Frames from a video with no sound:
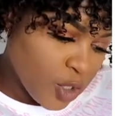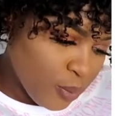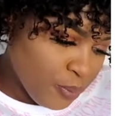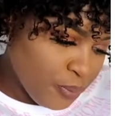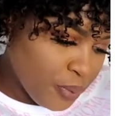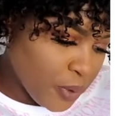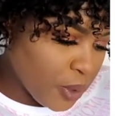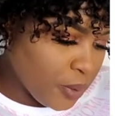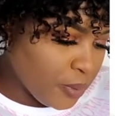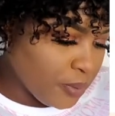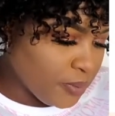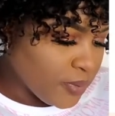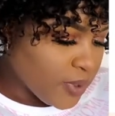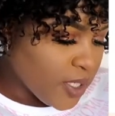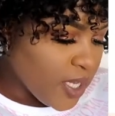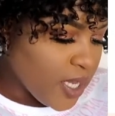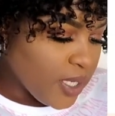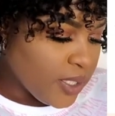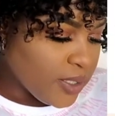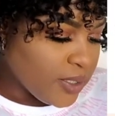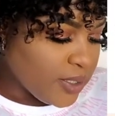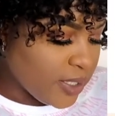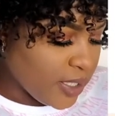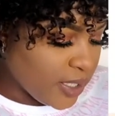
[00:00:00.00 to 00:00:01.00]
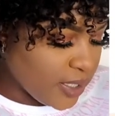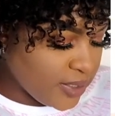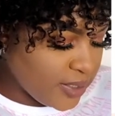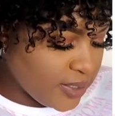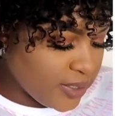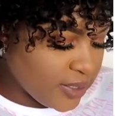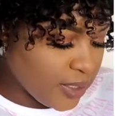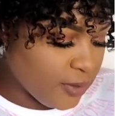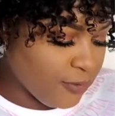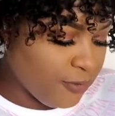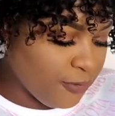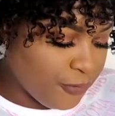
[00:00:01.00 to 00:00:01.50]
Boom.
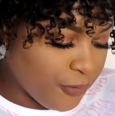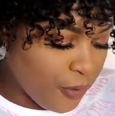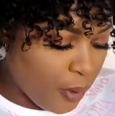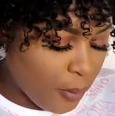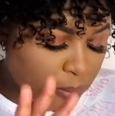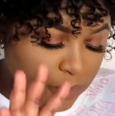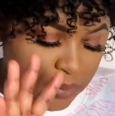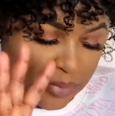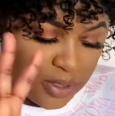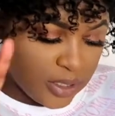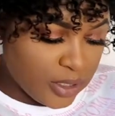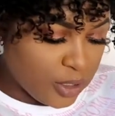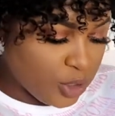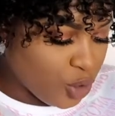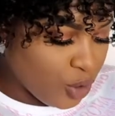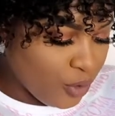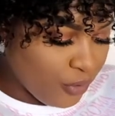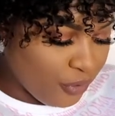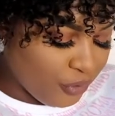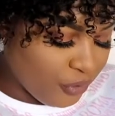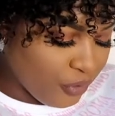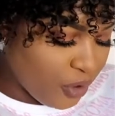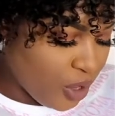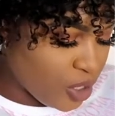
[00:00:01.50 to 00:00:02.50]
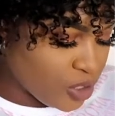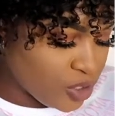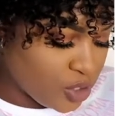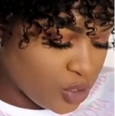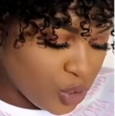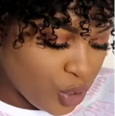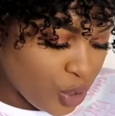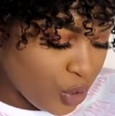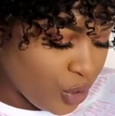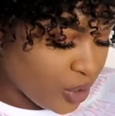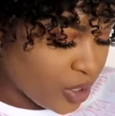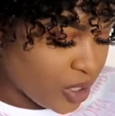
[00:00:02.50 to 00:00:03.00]
This, from, you know,
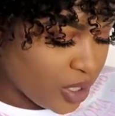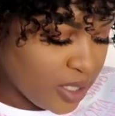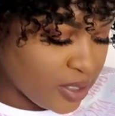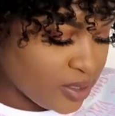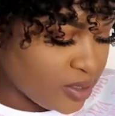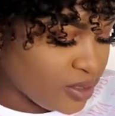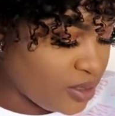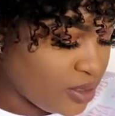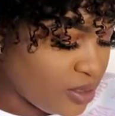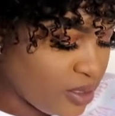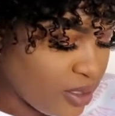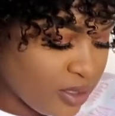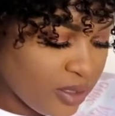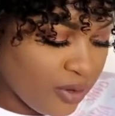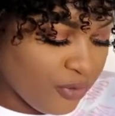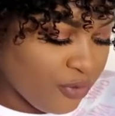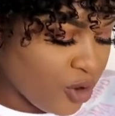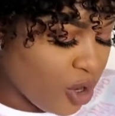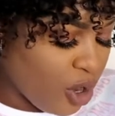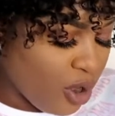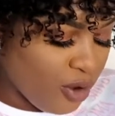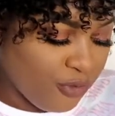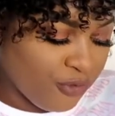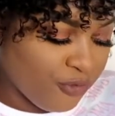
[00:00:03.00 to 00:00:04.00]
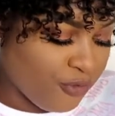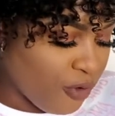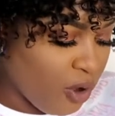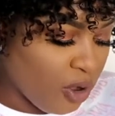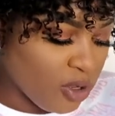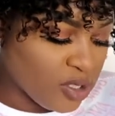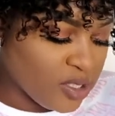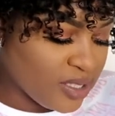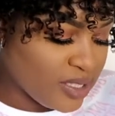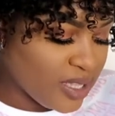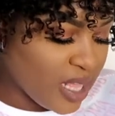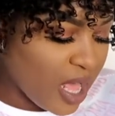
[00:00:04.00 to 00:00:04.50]
first look, is they've got
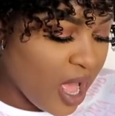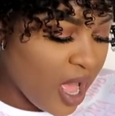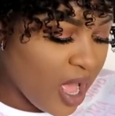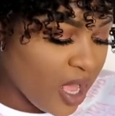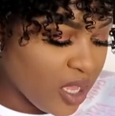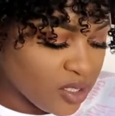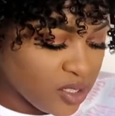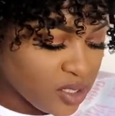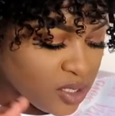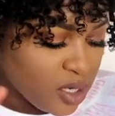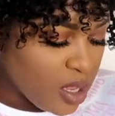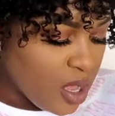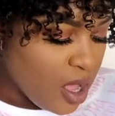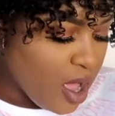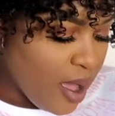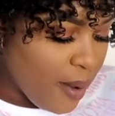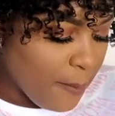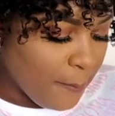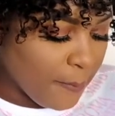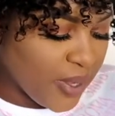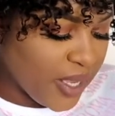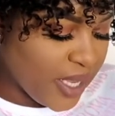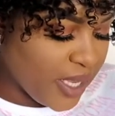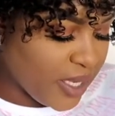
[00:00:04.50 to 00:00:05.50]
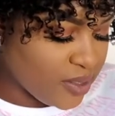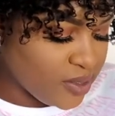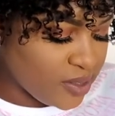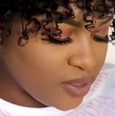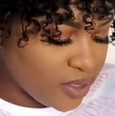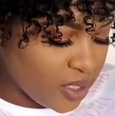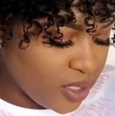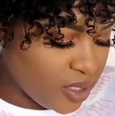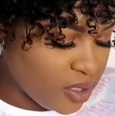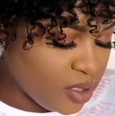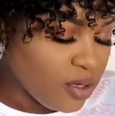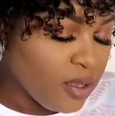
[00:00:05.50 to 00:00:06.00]
four stars,
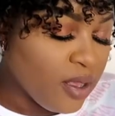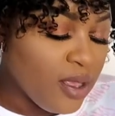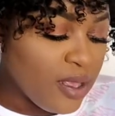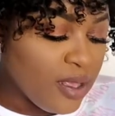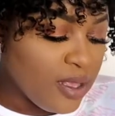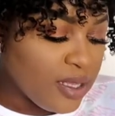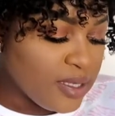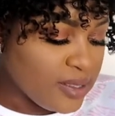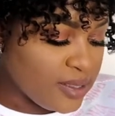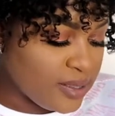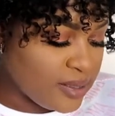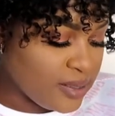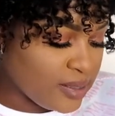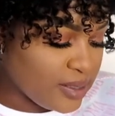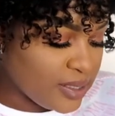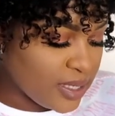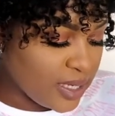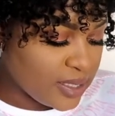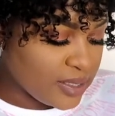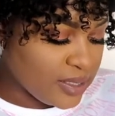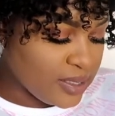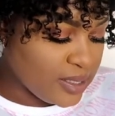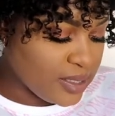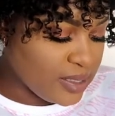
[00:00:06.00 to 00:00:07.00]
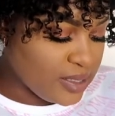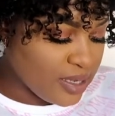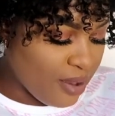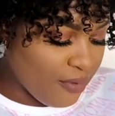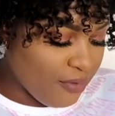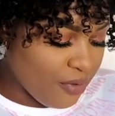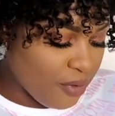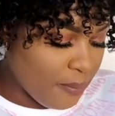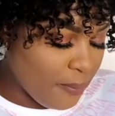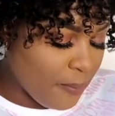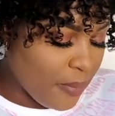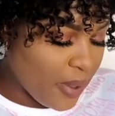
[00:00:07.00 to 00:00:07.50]
amazing,
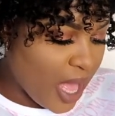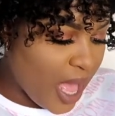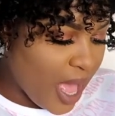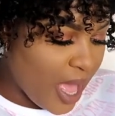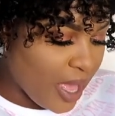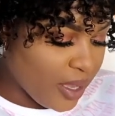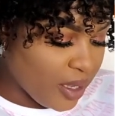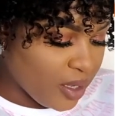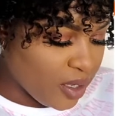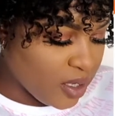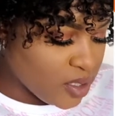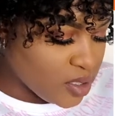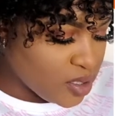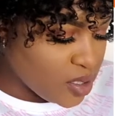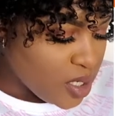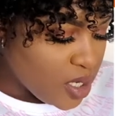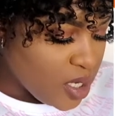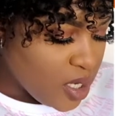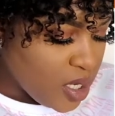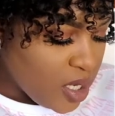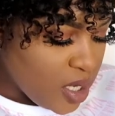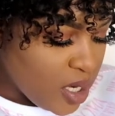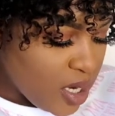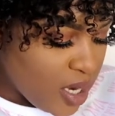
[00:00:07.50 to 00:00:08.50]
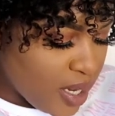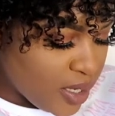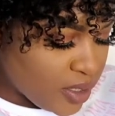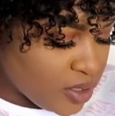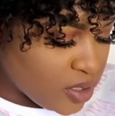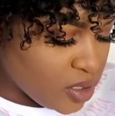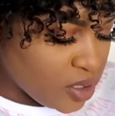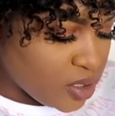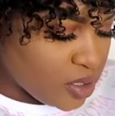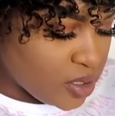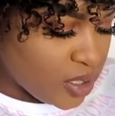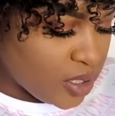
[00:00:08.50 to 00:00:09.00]
sixty-seven buyers. Let's
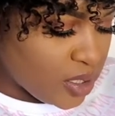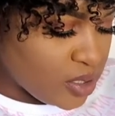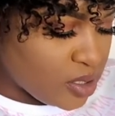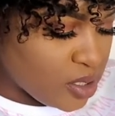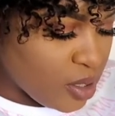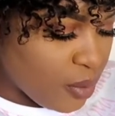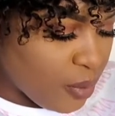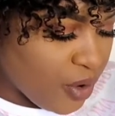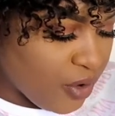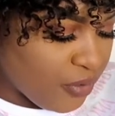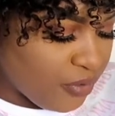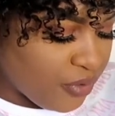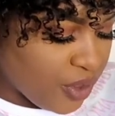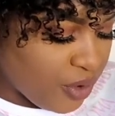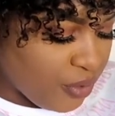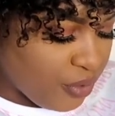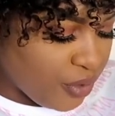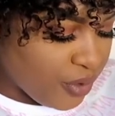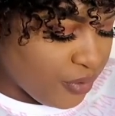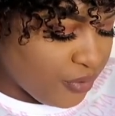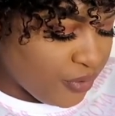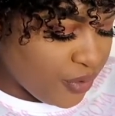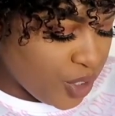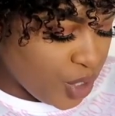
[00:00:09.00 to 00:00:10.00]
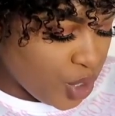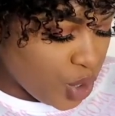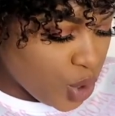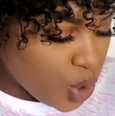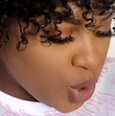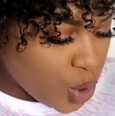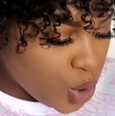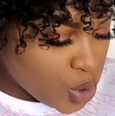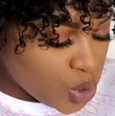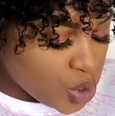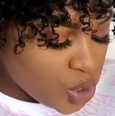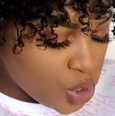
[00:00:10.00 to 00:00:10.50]
just see some of the
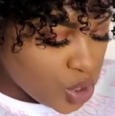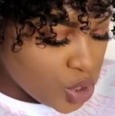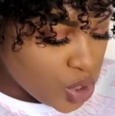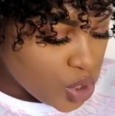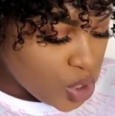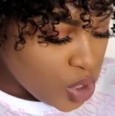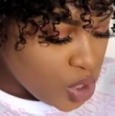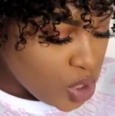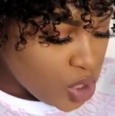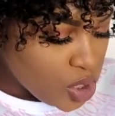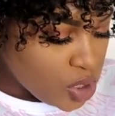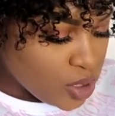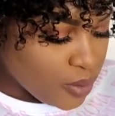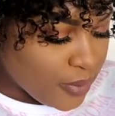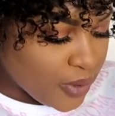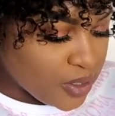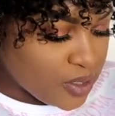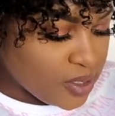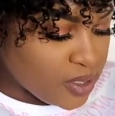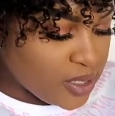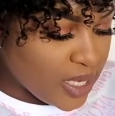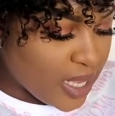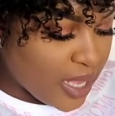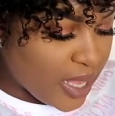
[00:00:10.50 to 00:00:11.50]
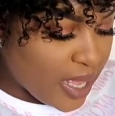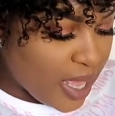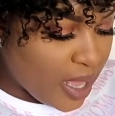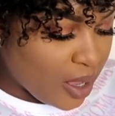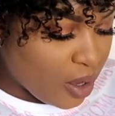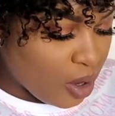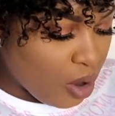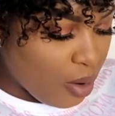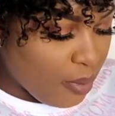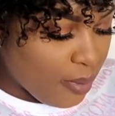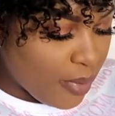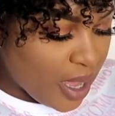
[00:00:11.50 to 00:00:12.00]
reviews. Someone said,
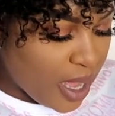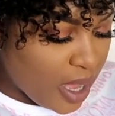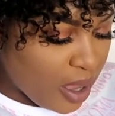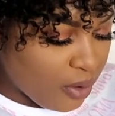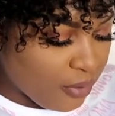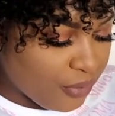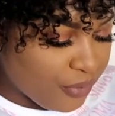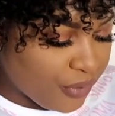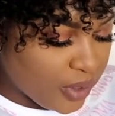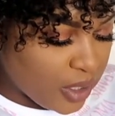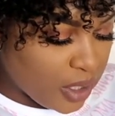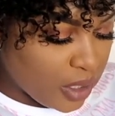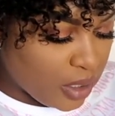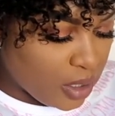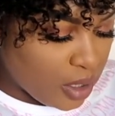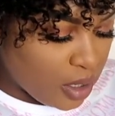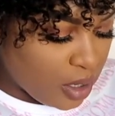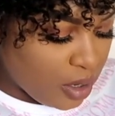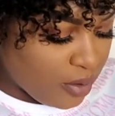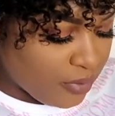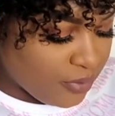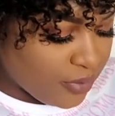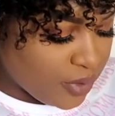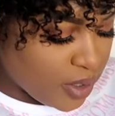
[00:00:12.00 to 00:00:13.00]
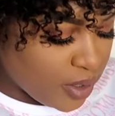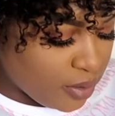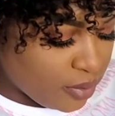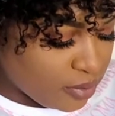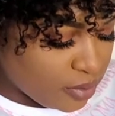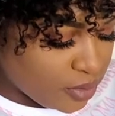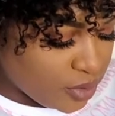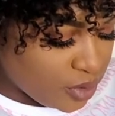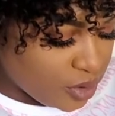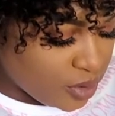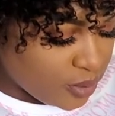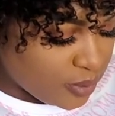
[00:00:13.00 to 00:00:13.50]
I got my outfit and I love
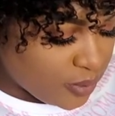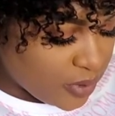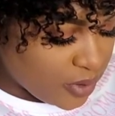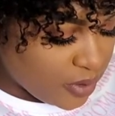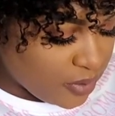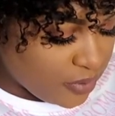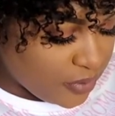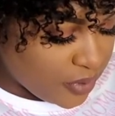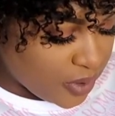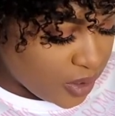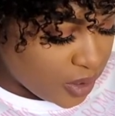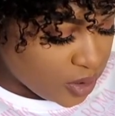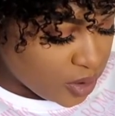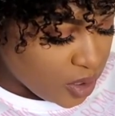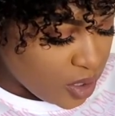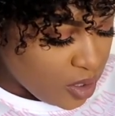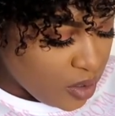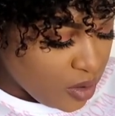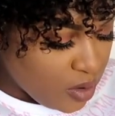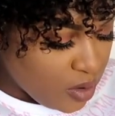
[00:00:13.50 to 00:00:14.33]
them. Just perfect.